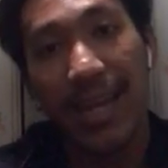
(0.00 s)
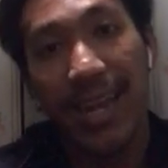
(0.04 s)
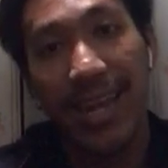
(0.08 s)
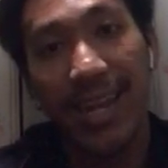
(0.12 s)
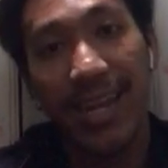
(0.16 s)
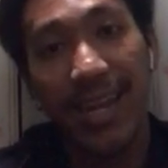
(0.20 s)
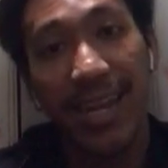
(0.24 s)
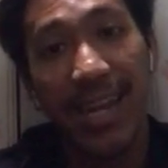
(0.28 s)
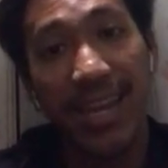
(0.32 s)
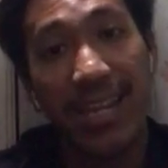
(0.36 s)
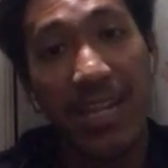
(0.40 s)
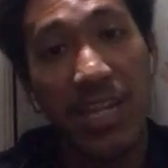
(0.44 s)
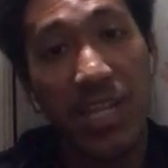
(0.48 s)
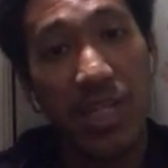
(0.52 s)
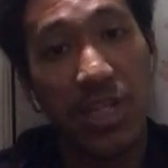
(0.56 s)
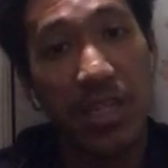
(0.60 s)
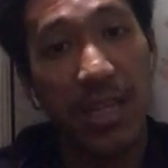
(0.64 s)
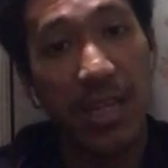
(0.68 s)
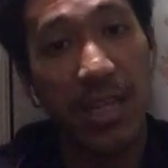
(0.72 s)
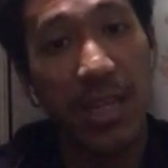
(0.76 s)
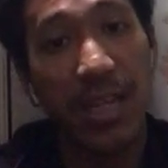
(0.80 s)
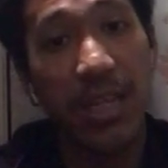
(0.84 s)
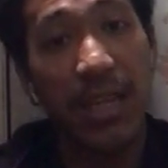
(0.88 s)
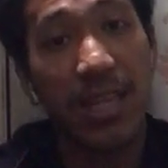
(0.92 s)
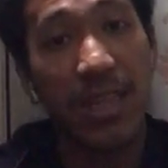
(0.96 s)
In
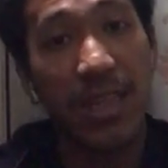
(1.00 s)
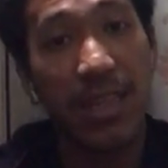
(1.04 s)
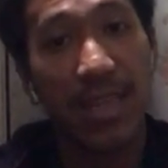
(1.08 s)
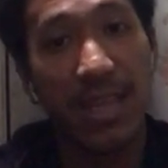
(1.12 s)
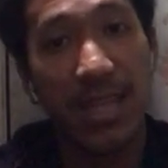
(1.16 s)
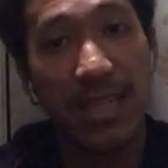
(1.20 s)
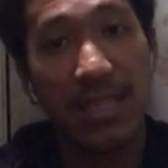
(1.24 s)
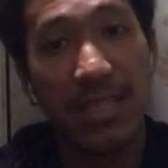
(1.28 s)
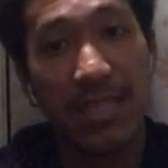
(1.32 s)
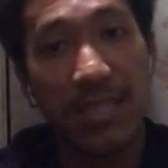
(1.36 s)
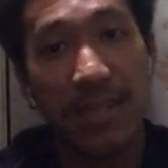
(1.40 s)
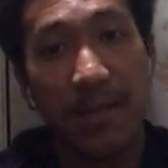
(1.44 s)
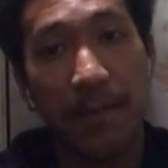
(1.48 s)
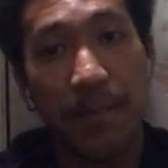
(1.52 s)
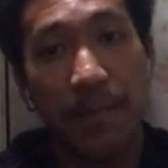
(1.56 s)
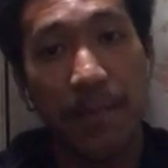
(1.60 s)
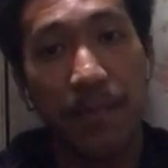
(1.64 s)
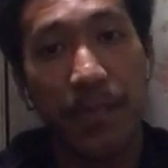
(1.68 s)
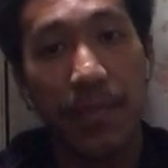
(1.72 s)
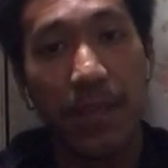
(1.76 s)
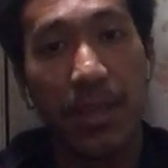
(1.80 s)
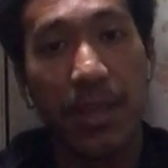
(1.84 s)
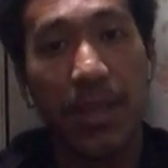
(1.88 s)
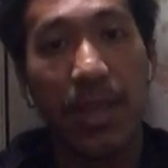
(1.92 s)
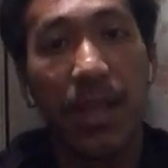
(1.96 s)
Initiatis,
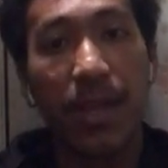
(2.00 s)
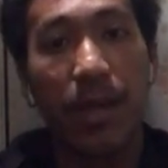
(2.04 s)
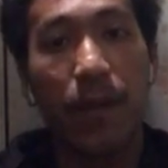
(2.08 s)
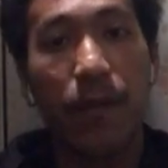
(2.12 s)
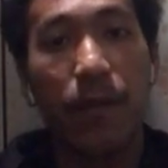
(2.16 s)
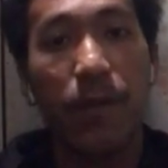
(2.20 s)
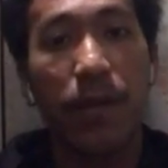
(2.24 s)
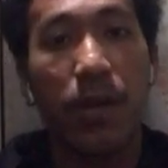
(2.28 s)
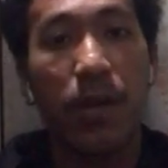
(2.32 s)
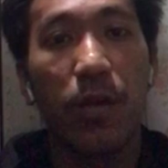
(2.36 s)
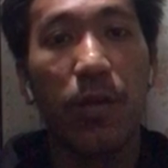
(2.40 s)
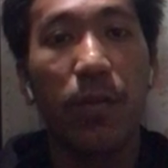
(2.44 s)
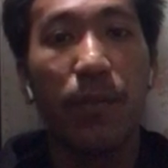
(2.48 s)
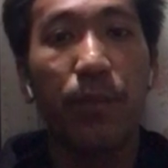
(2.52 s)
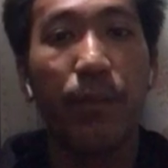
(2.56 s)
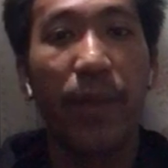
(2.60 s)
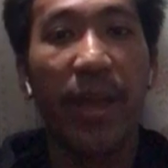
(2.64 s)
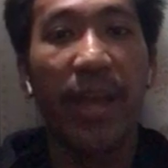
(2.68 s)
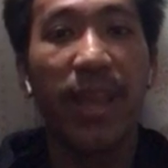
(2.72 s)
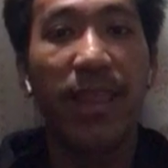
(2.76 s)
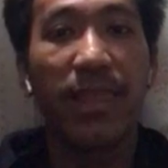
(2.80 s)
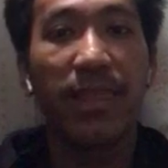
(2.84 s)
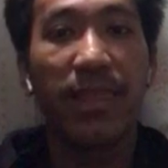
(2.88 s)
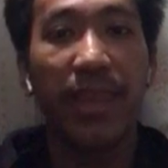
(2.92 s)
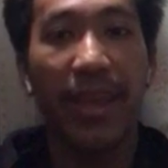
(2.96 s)
view
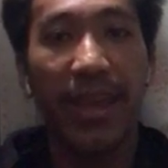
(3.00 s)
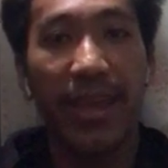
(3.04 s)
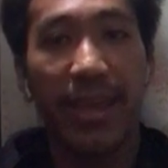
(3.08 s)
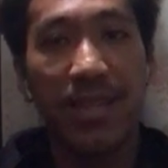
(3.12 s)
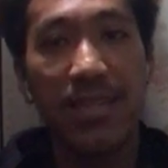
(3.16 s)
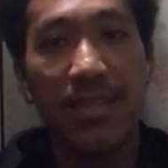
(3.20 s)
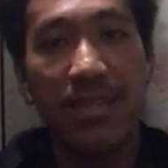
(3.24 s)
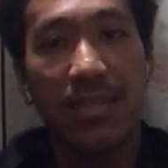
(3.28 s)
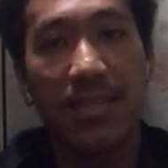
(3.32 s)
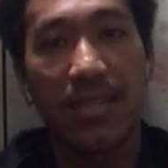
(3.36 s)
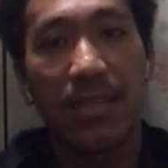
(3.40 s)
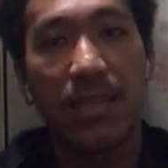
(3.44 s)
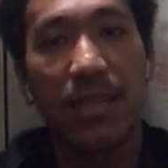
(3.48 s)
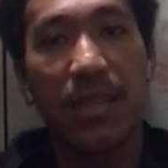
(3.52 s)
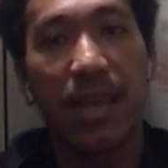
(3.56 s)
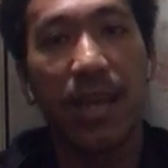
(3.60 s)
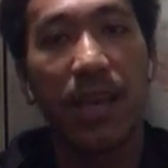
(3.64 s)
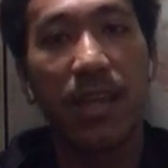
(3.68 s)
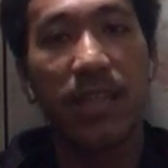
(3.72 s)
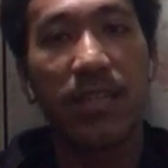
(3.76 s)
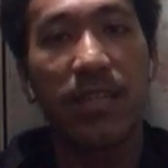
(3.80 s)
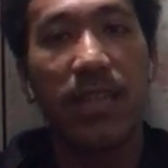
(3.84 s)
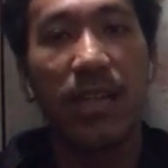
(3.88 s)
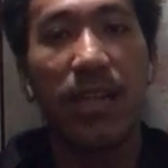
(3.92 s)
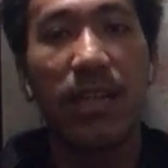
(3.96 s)
maintains
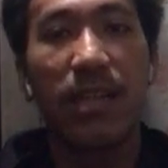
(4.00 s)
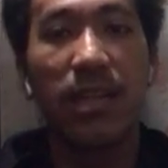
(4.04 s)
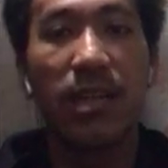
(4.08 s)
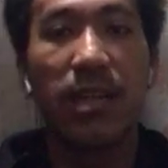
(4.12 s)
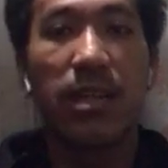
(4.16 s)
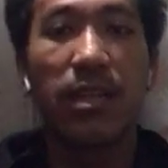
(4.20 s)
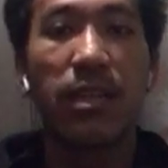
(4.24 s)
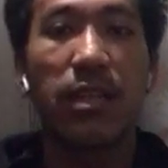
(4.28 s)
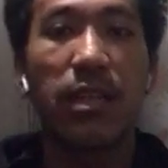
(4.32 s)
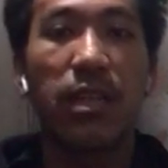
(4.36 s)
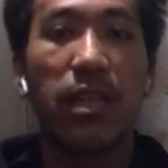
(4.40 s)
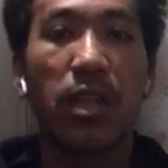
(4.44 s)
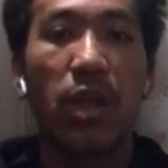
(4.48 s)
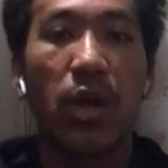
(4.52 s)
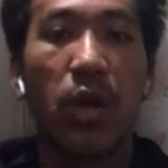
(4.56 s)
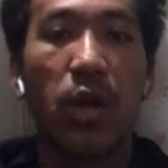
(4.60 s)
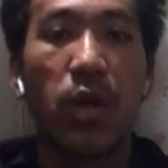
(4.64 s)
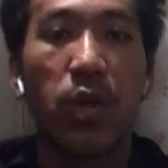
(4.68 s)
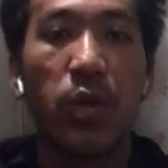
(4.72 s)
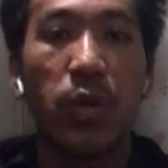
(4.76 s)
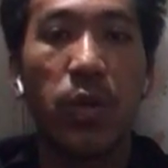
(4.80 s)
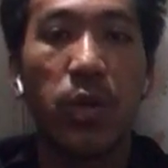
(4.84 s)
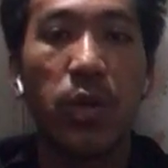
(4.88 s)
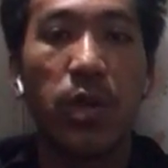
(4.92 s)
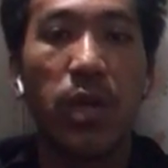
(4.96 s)
that children
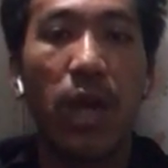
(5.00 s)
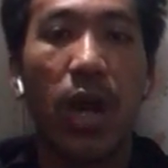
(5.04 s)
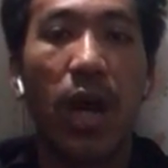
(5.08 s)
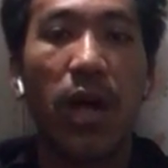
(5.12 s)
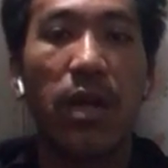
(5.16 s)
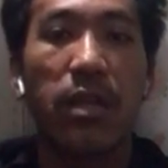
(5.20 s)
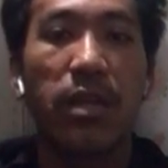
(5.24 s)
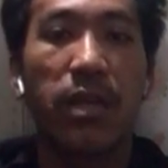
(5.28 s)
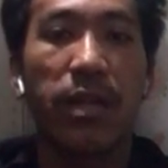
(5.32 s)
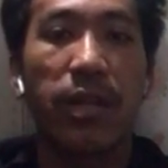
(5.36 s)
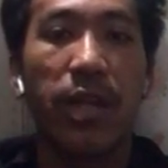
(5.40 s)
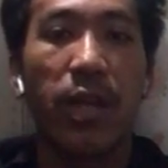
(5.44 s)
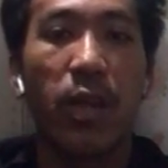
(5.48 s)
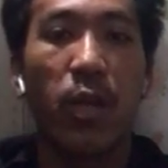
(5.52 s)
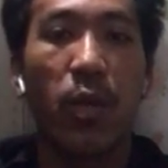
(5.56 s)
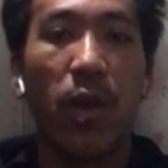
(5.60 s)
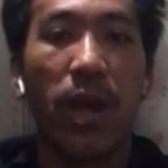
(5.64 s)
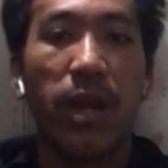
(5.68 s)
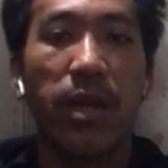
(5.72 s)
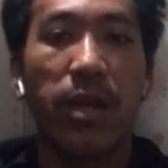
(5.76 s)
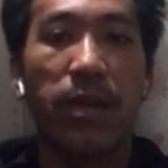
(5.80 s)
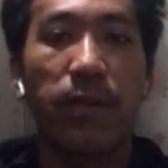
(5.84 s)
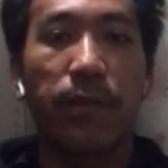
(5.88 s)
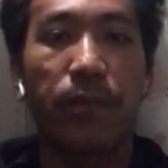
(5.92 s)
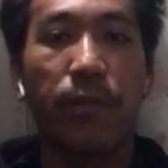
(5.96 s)
do not
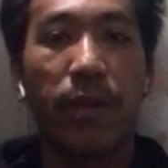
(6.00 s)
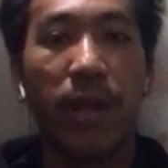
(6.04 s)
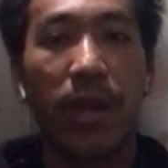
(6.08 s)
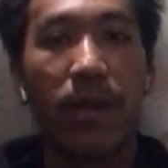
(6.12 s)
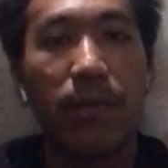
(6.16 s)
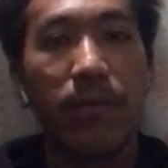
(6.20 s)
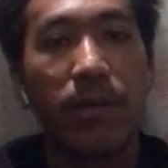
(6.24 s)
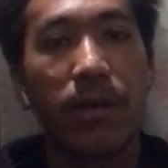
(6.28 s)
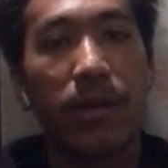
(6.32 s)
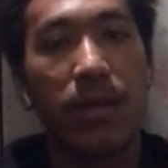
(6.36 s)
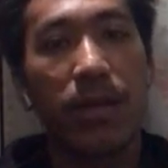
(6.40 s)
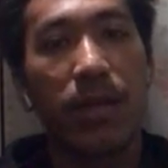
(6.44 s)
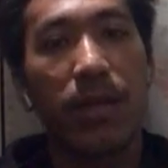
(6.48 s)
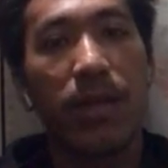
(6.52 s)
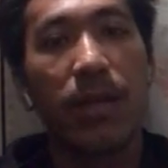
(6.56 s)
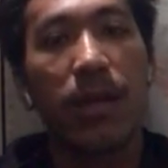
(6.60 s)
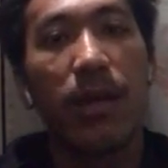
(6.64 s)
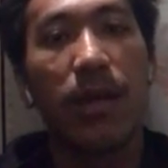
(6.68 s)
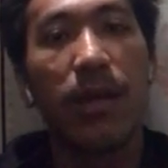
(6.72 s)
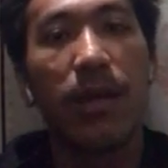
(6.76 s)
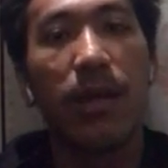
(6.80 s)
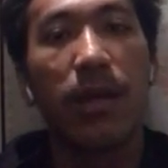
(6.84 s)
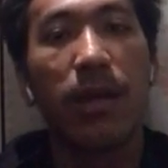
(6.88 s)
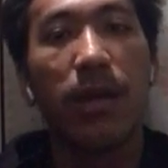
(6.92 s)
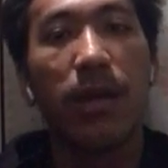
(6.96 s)
require primary